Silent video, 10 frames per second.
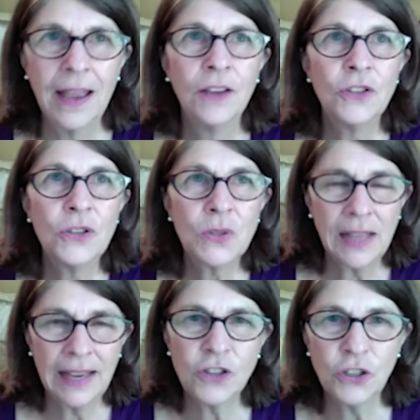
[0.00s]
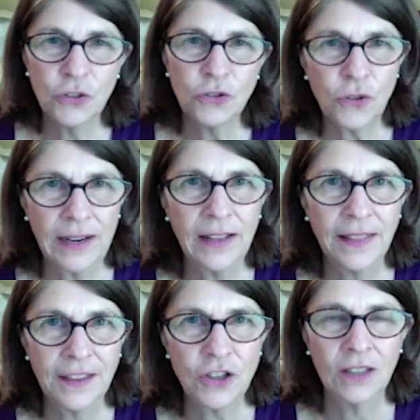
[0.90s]
to slash a new trail in
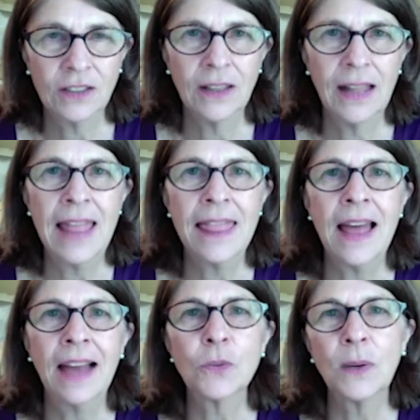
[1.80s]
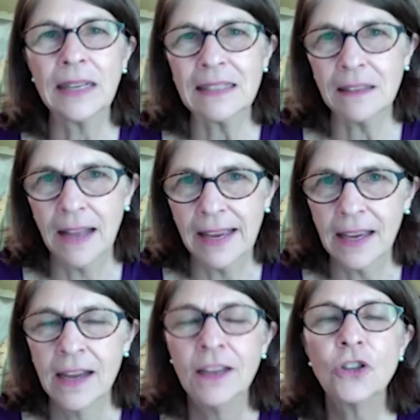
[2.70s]
the jungle. And that's what it's like
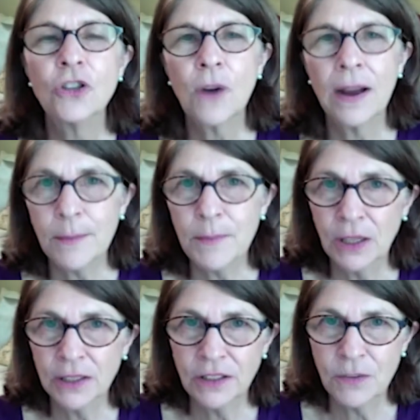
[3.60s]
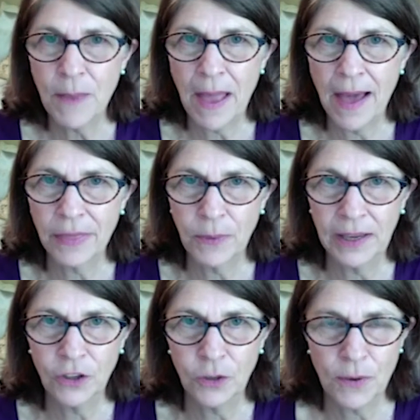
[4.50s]
to try to build a new pathway in
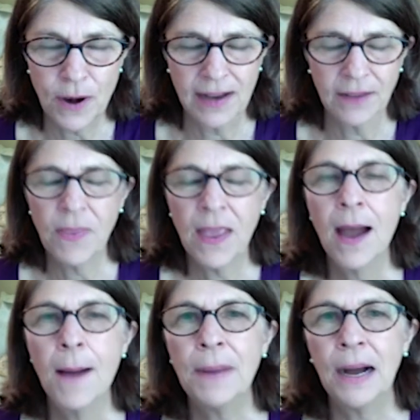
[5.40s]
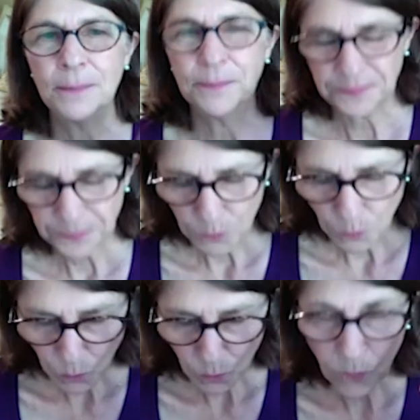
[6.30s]
your brain. But
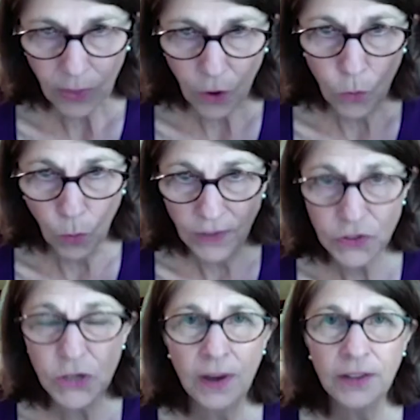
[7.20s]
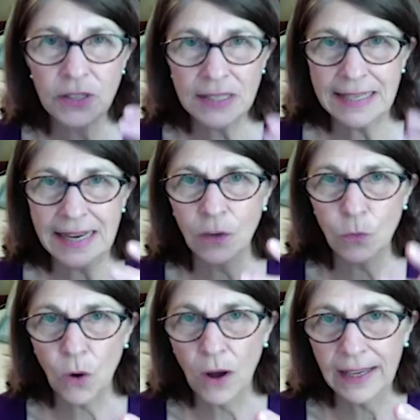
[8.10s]
once you understand
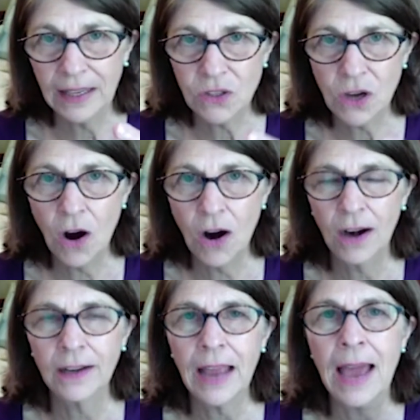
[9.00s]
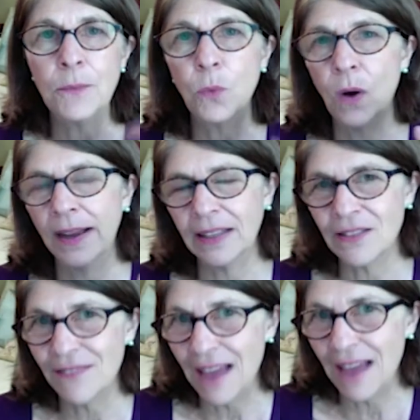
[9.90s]
why it's hard and why it's
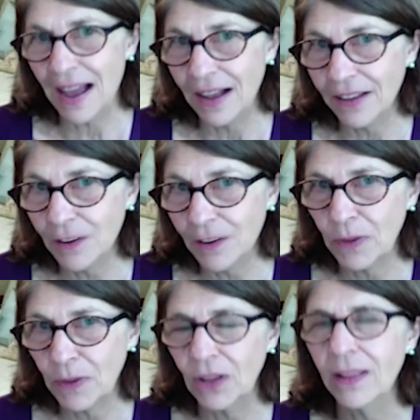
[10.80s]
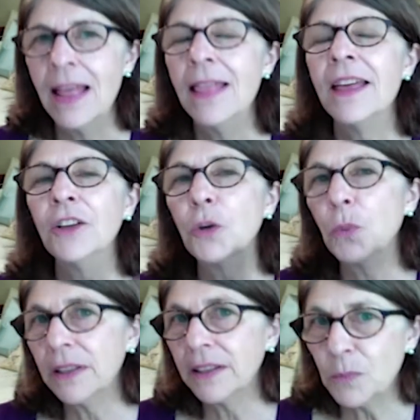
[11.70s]
valuable, then you're willing to
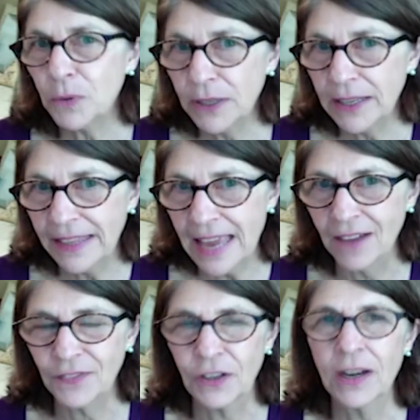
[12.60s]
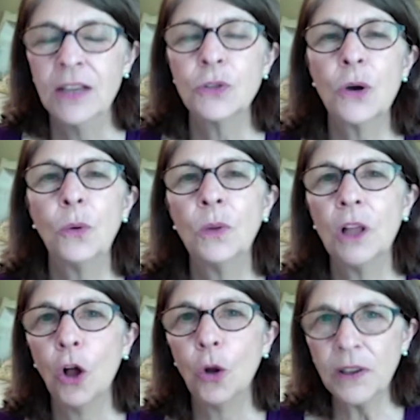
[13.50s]
put in the effort. So it will
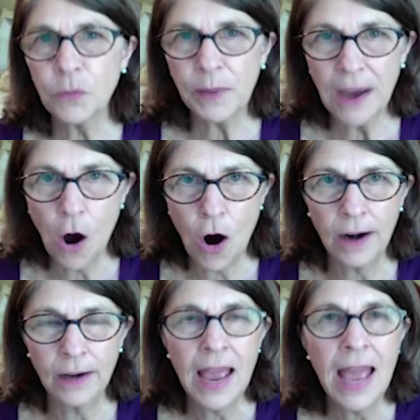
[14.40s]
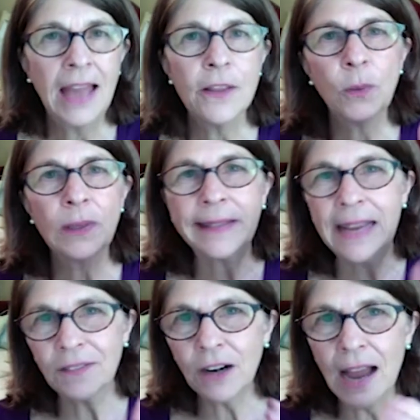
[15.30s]
always be hard and you will
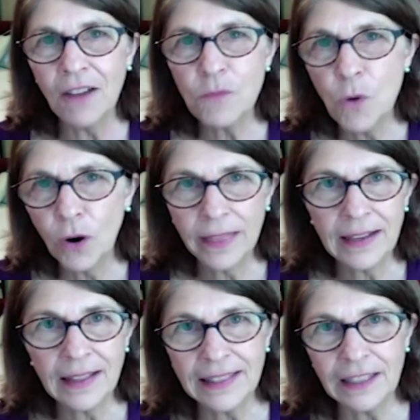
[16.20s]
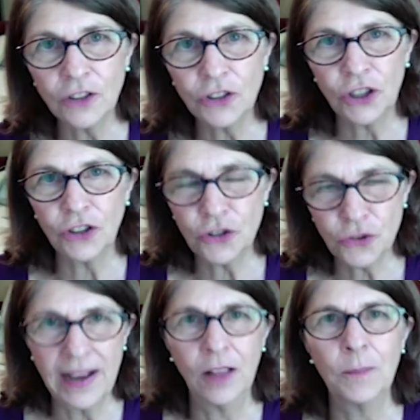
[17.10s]
never have more than a little dirt
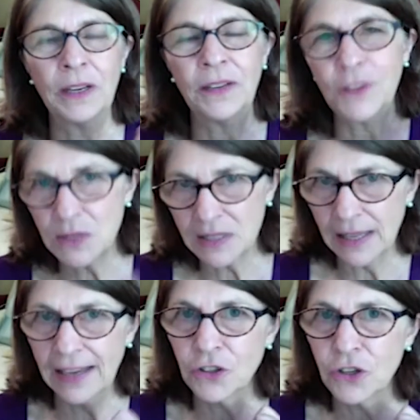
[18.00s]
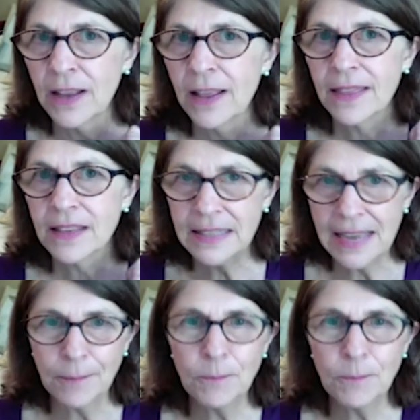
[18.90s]
trail. But if you slash the same